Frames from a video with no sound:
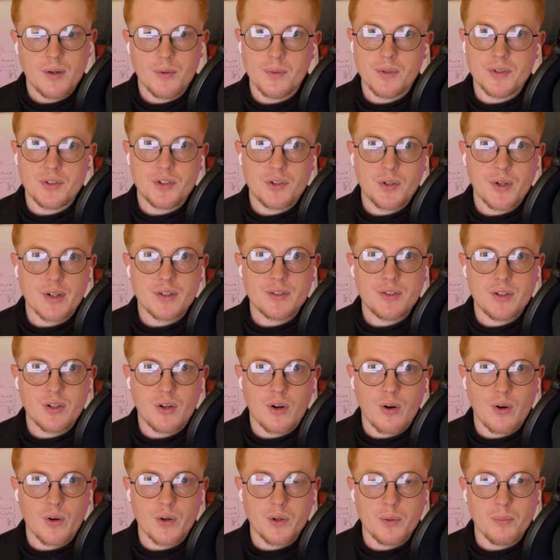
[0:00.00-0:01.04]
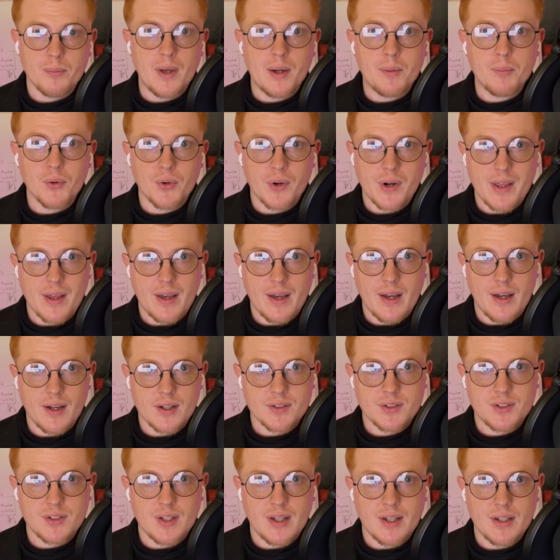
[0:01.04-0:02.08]
restricted kernel memory
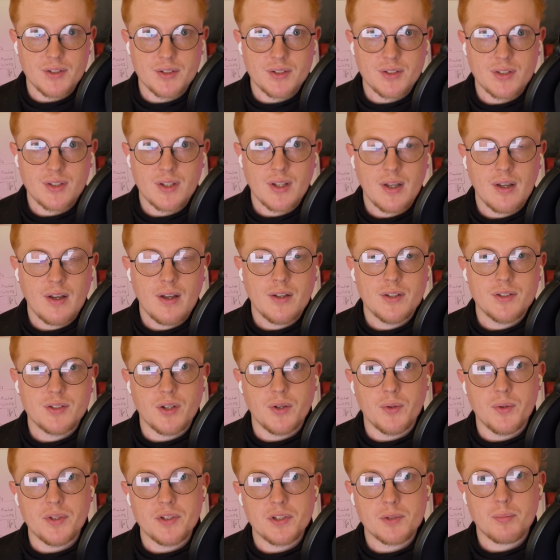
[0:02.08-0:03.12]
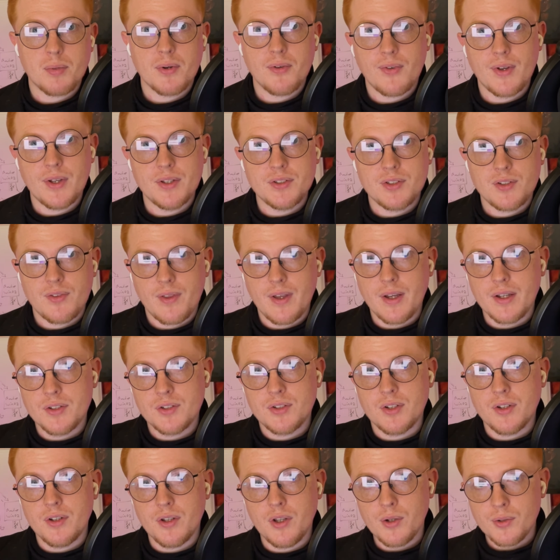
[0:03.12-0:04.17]
access, so this prevents things
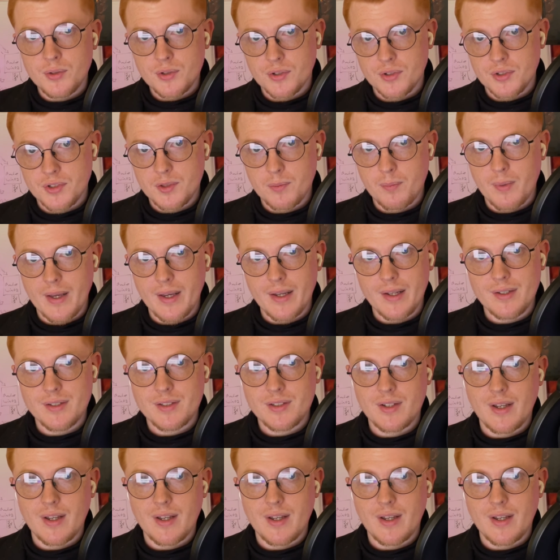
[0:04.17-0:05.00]
in user space